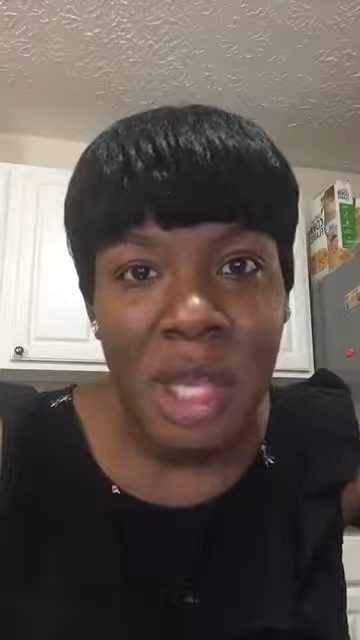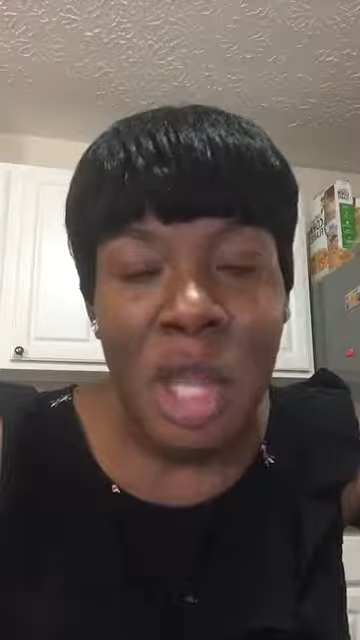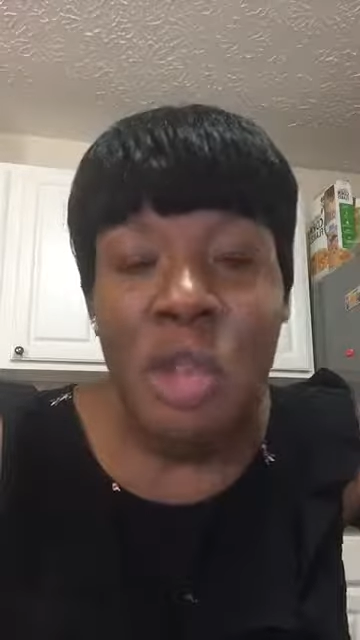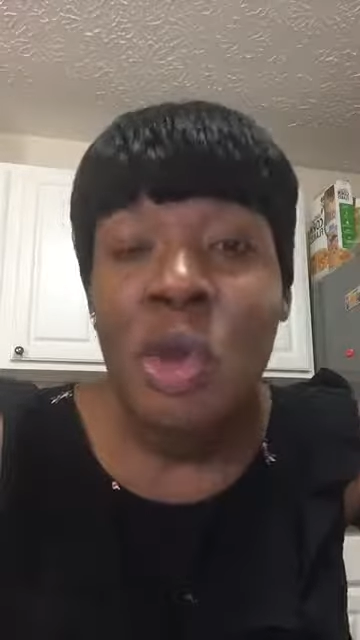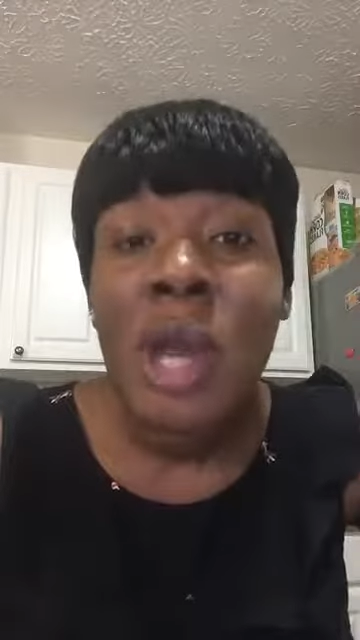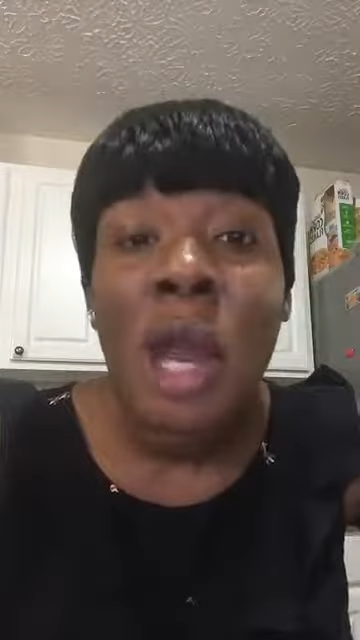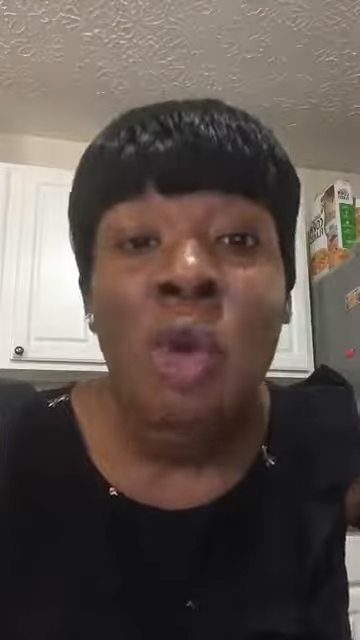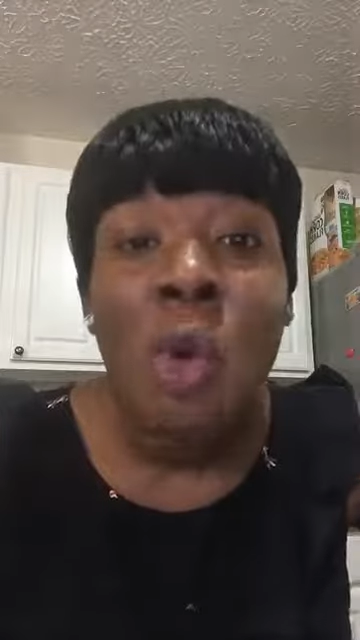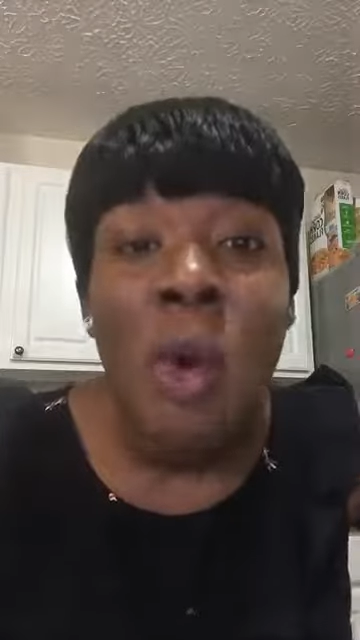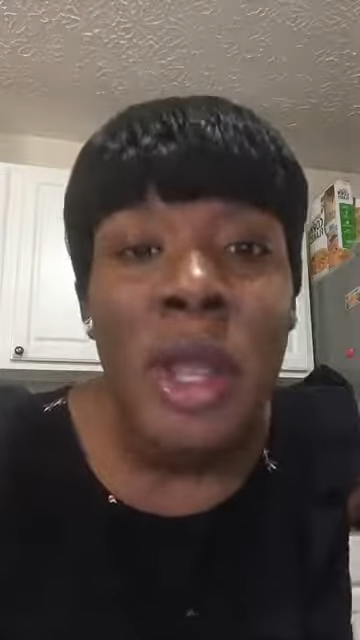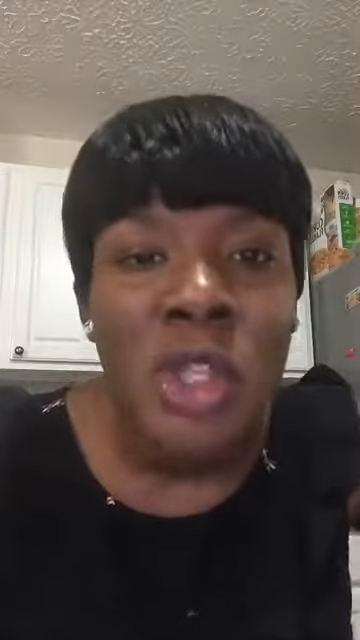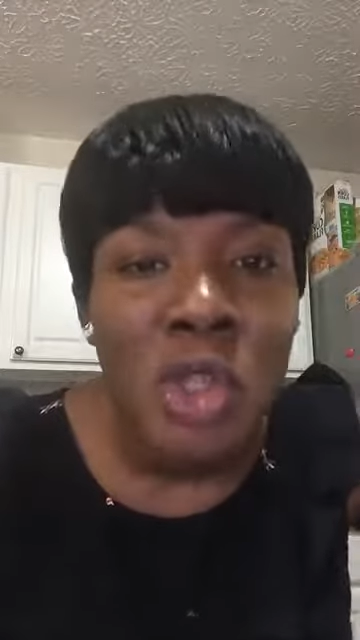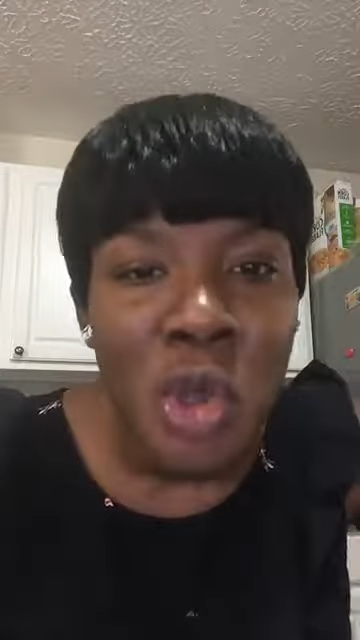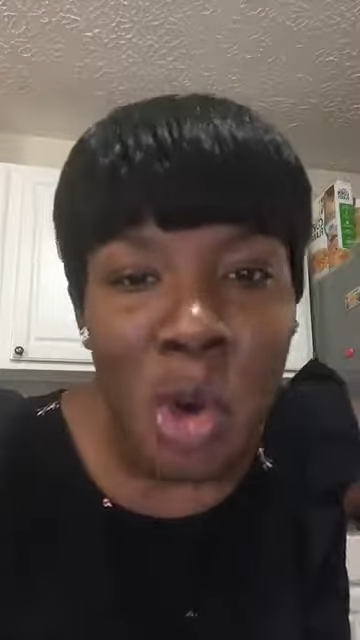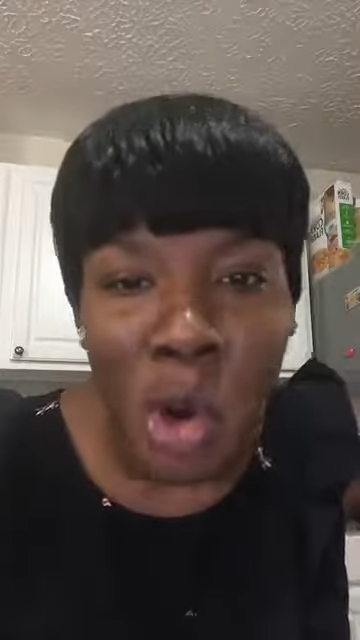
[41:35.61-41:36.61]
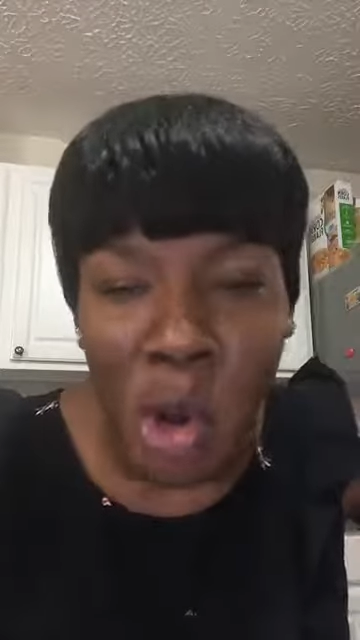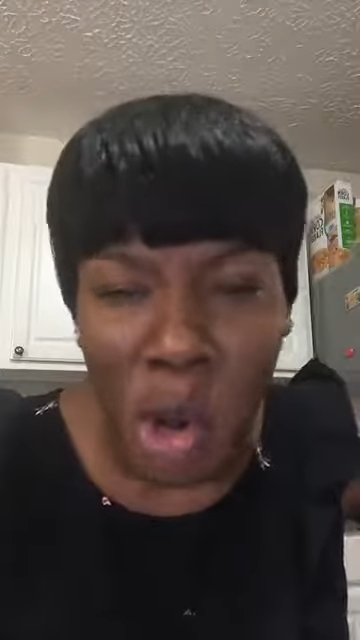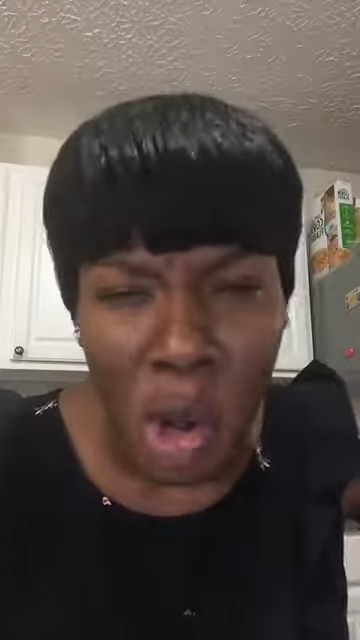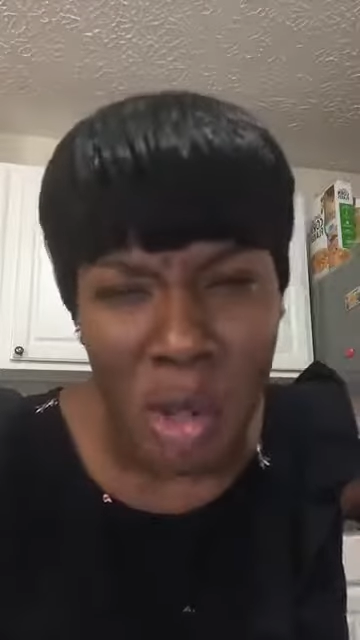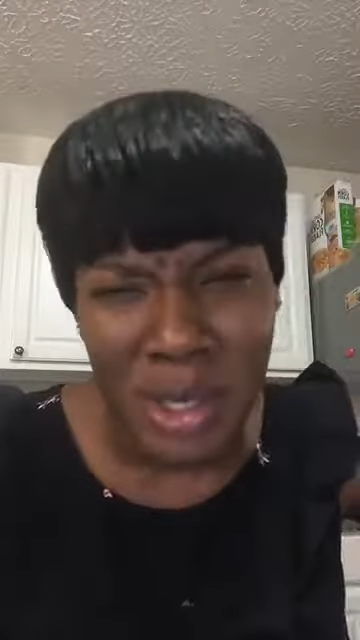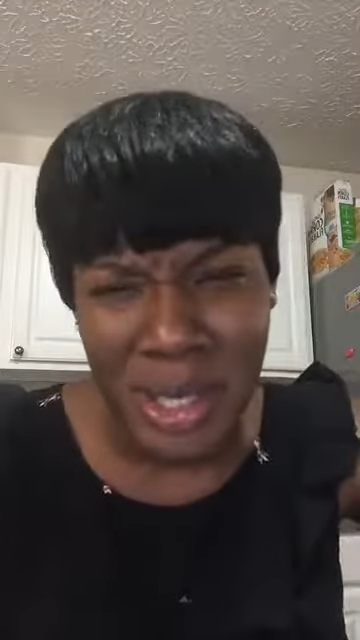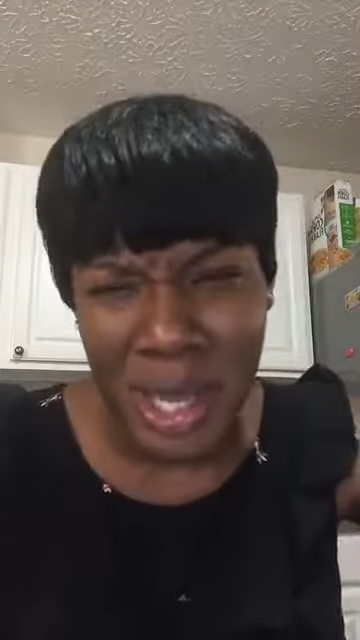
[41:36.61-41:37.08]
you can go into your
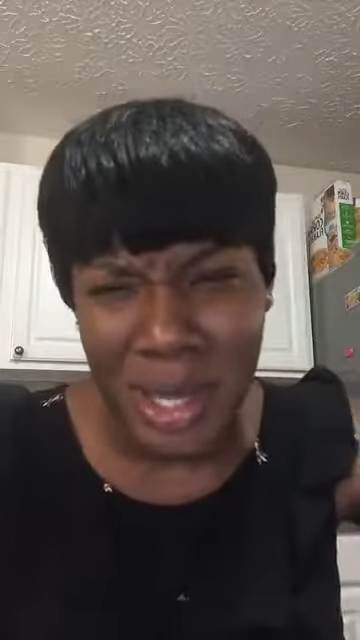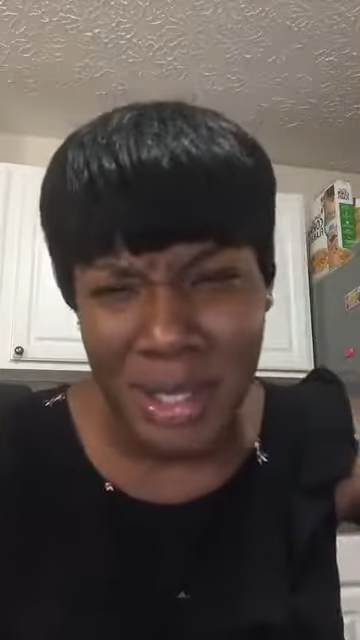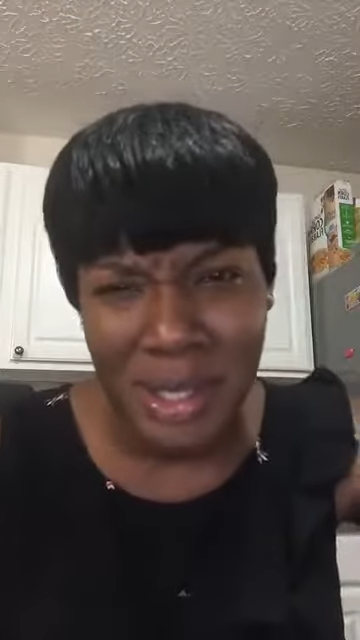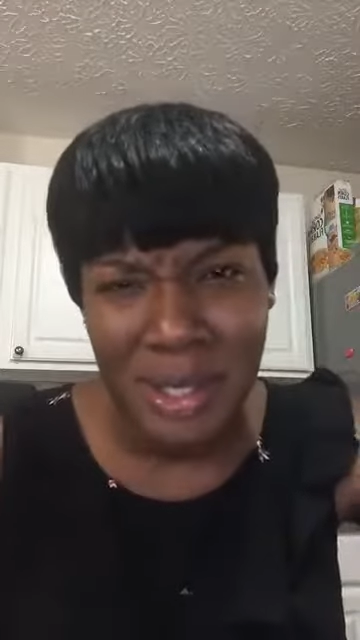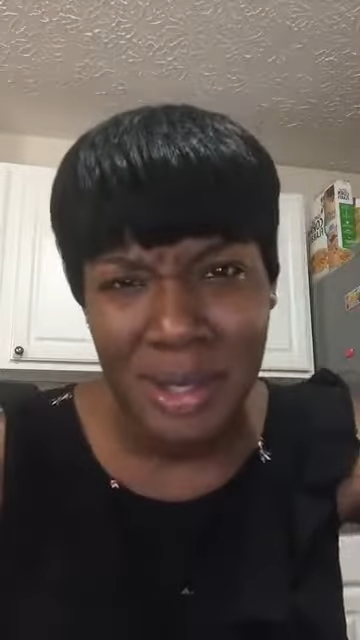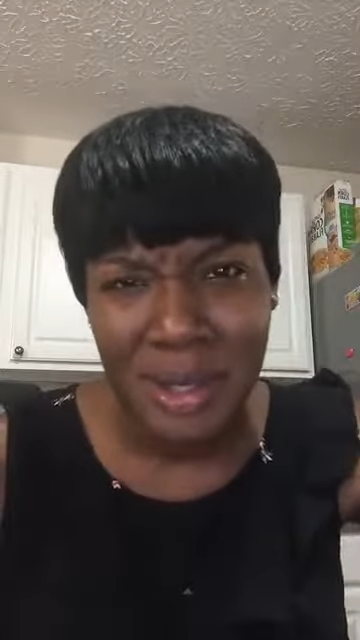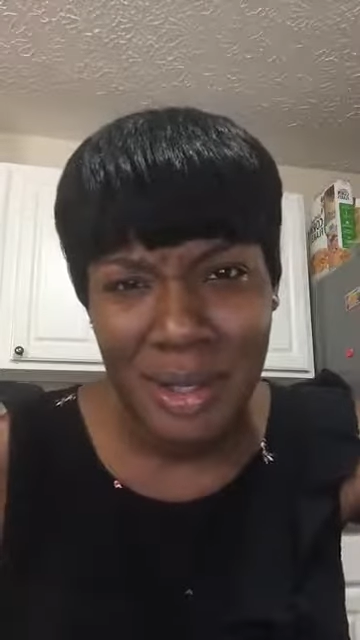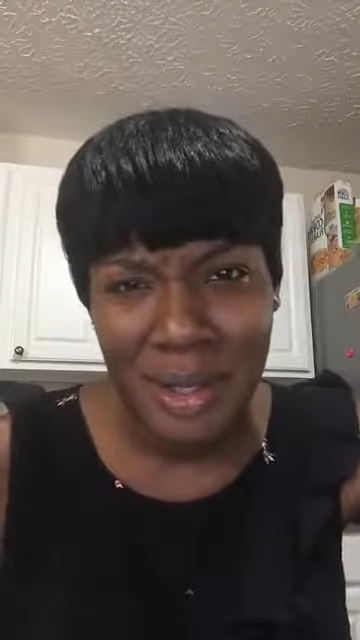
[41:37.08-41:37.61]
closet